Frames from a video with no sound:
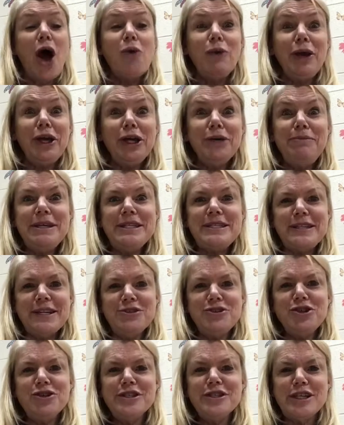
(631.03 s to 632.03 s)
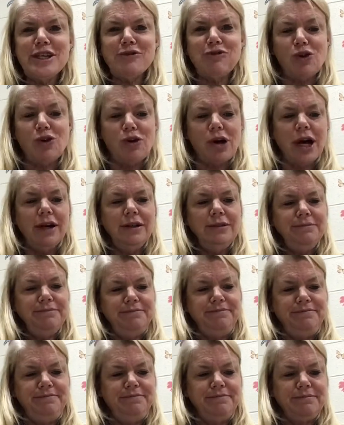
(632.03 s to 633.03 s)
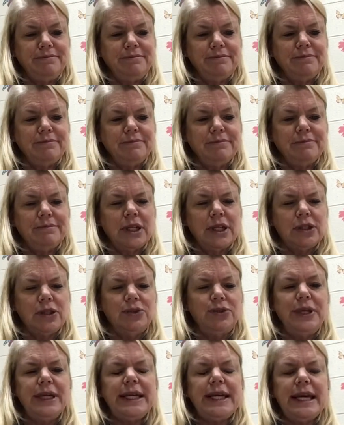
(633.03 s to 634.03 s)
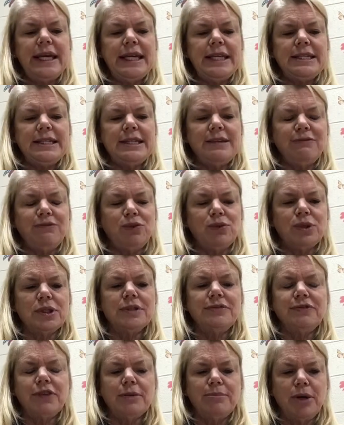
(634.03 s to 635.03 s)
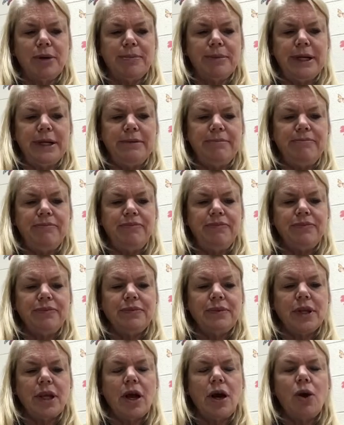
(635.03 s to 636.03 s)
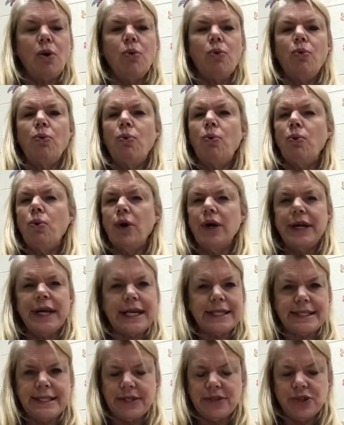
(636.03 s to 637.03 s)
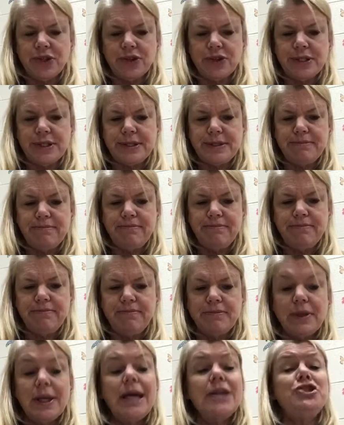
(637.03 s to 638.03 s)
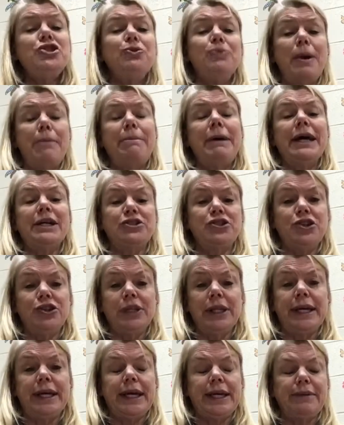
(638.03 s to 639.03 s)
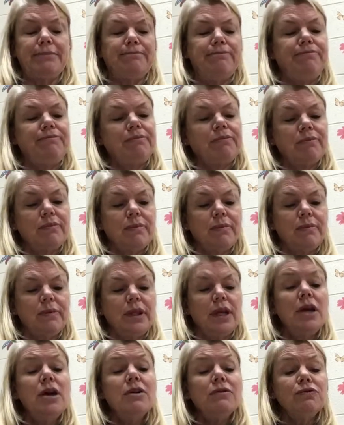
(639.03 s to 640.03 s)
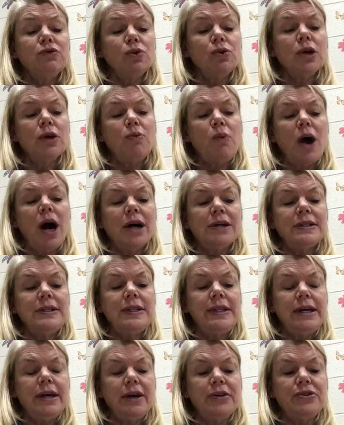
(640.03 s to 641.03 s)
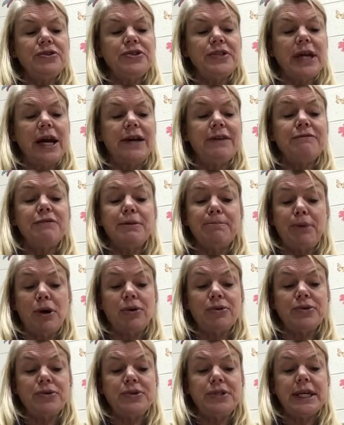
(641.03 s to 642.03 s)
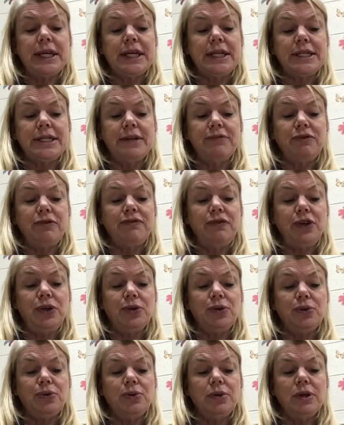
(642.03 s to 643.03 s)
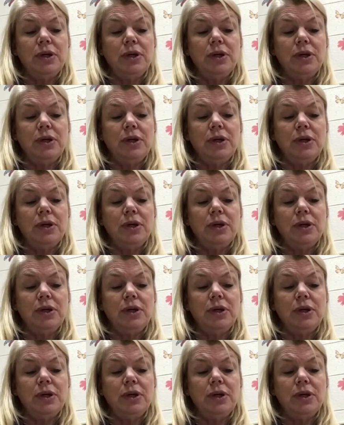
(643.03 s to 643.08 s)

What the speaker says: We could be sisters, said Flora. Luna gazed at Flora for a moment. We're not sisters. And she went back to her licking. Flora walked to the other side of the post to get a different view.